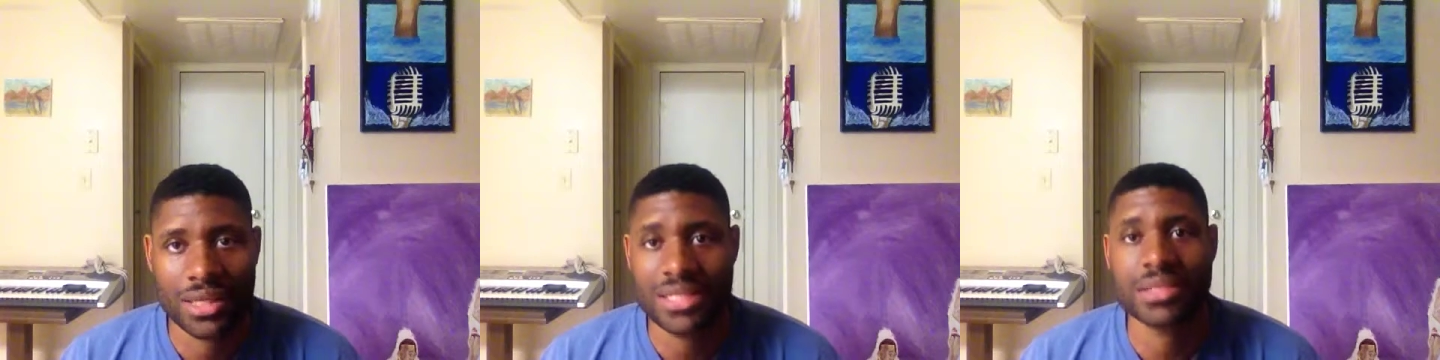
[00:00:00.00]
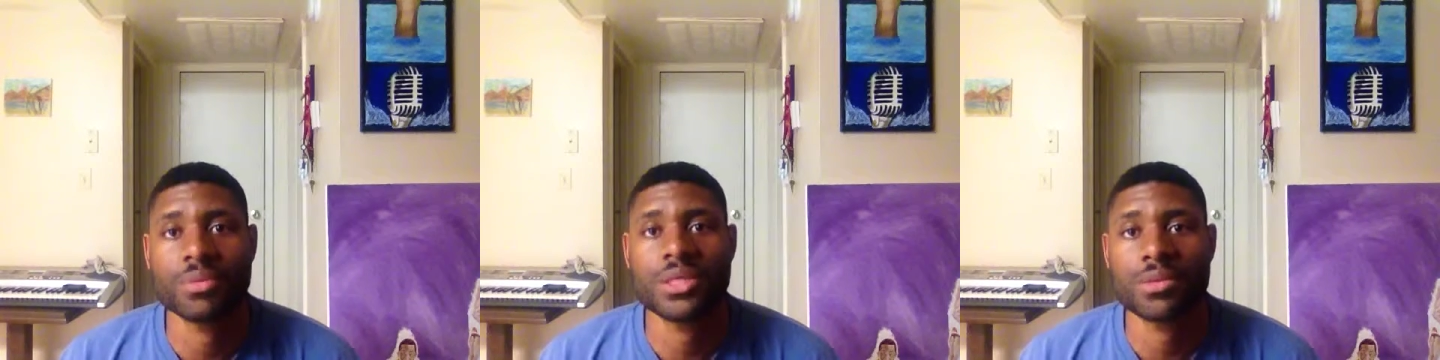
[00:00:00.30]
That's
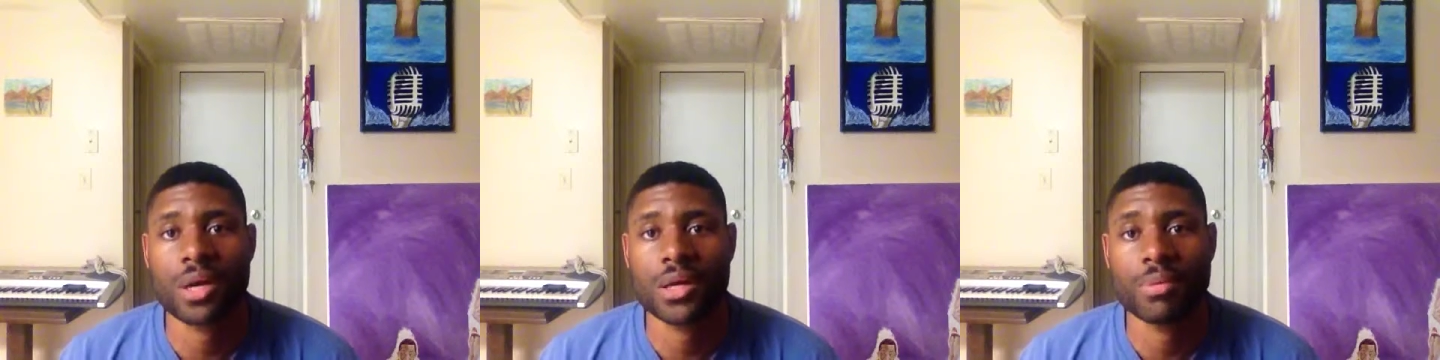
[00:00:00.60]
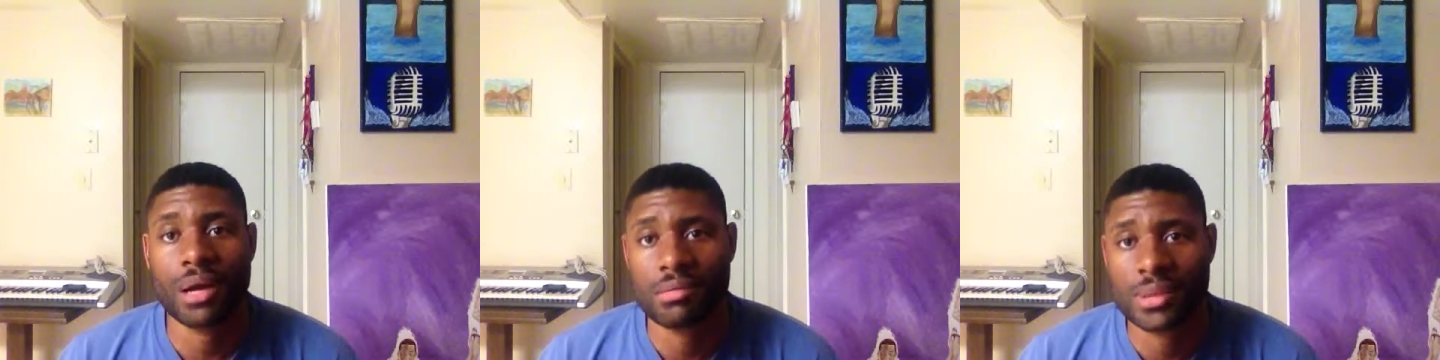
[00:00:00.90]
the reason why you're
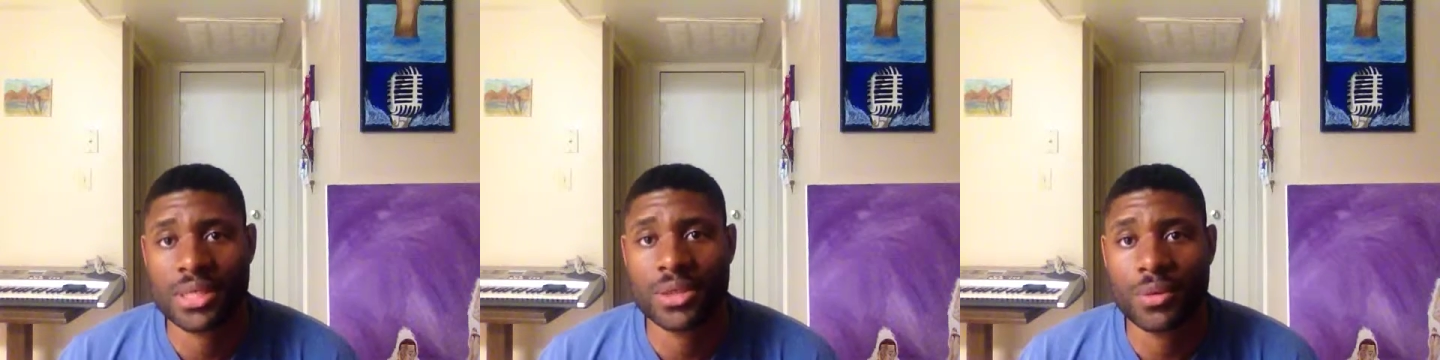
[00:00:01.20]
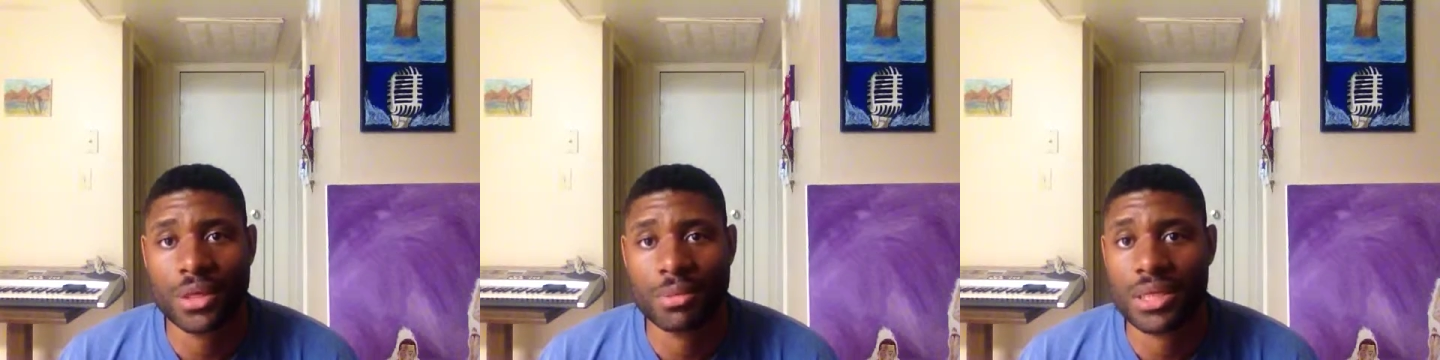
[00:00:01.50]
probably
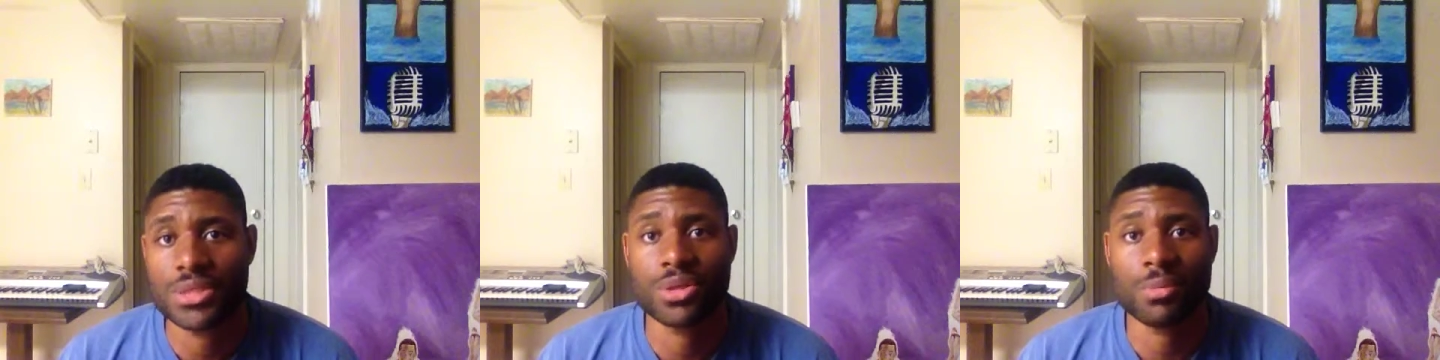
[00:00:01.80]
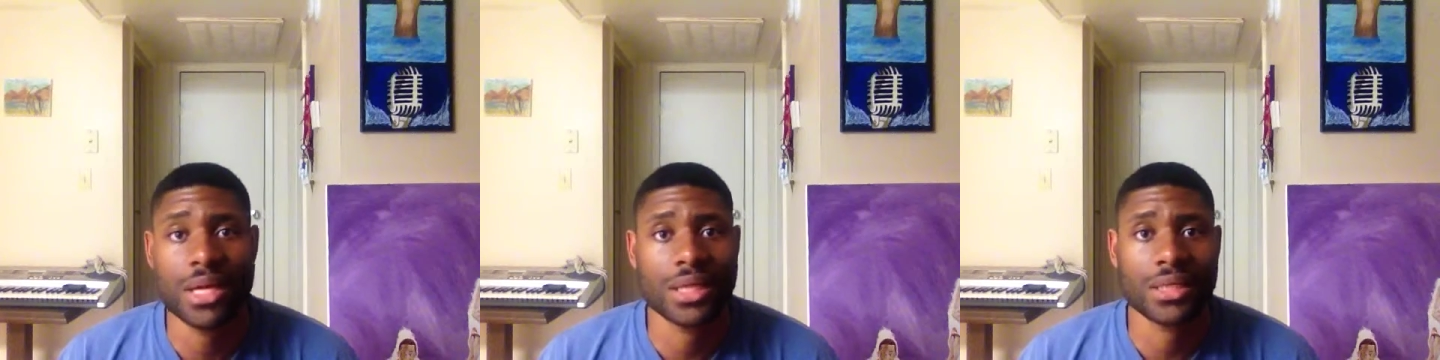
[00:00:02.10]
doing it because you're
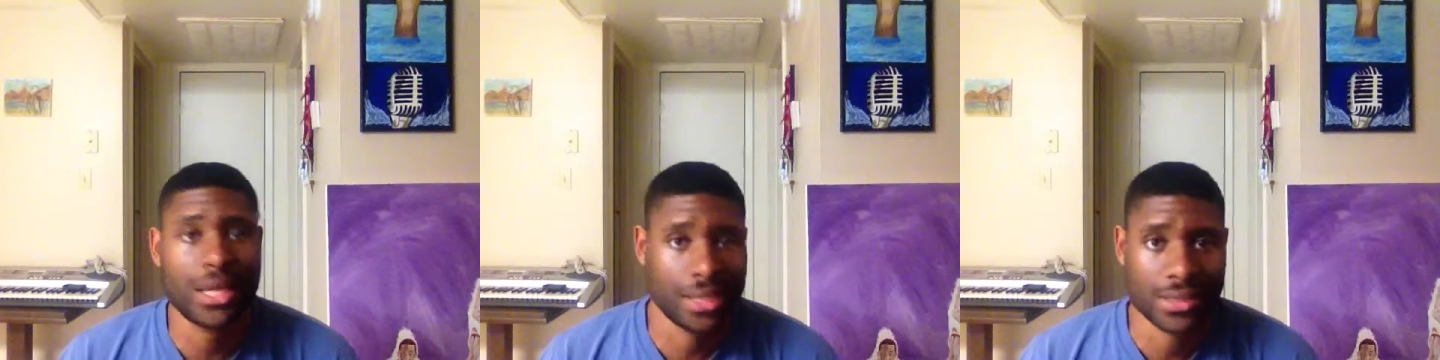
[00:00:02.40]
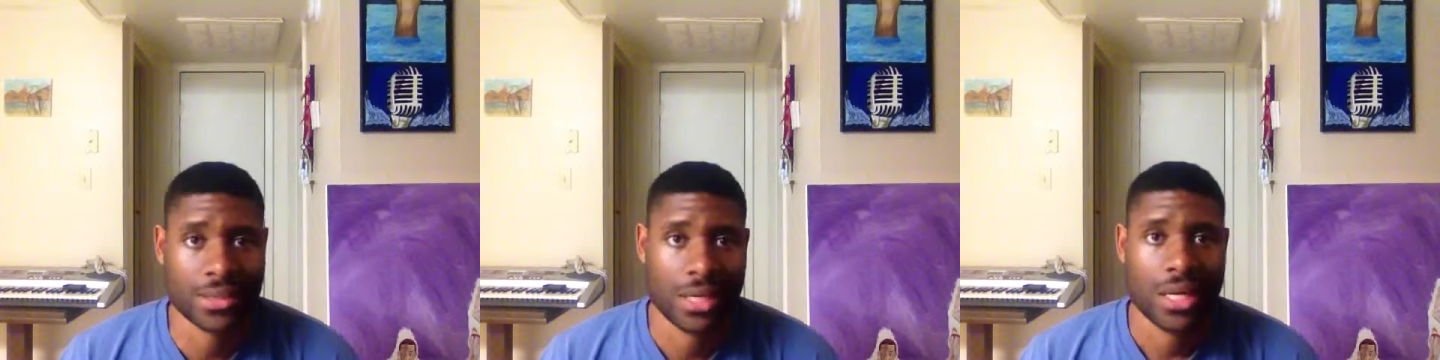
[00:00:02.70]
making
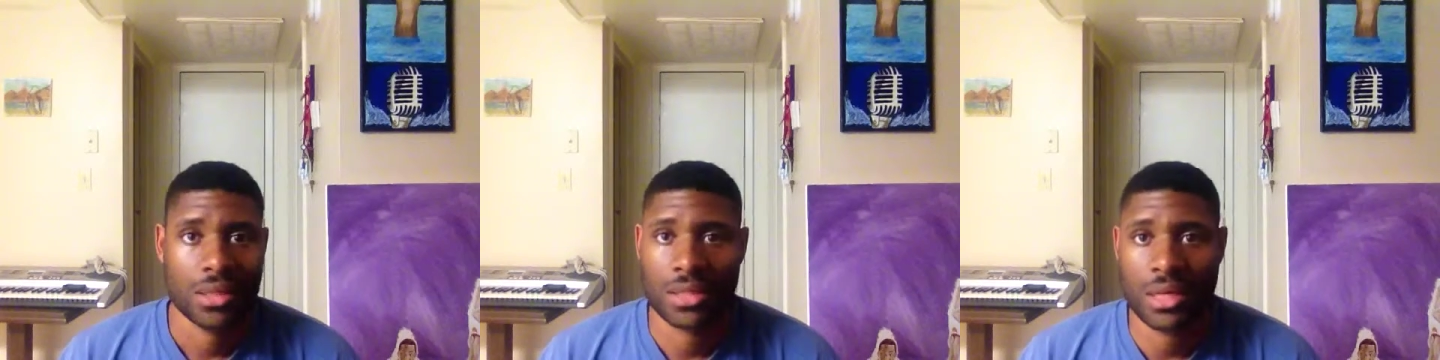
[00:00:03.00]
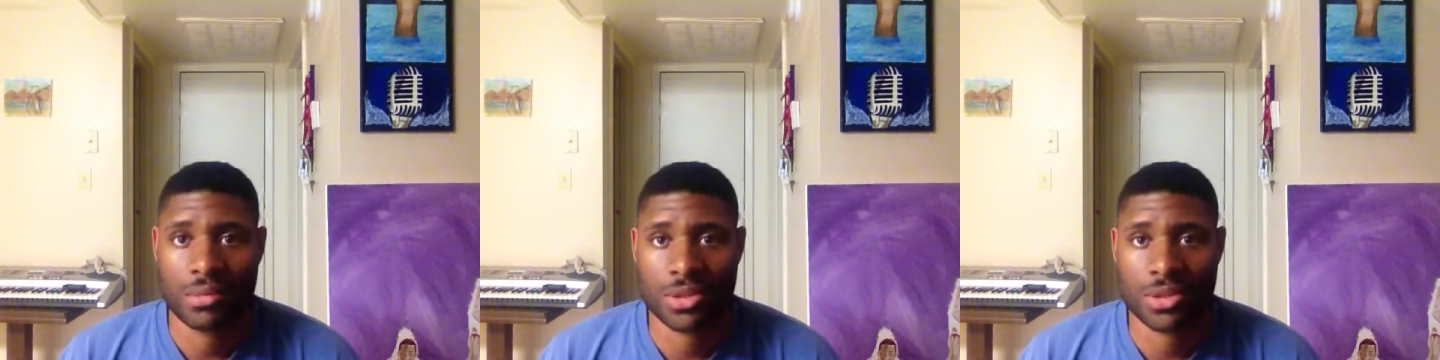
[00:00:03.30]
less than them.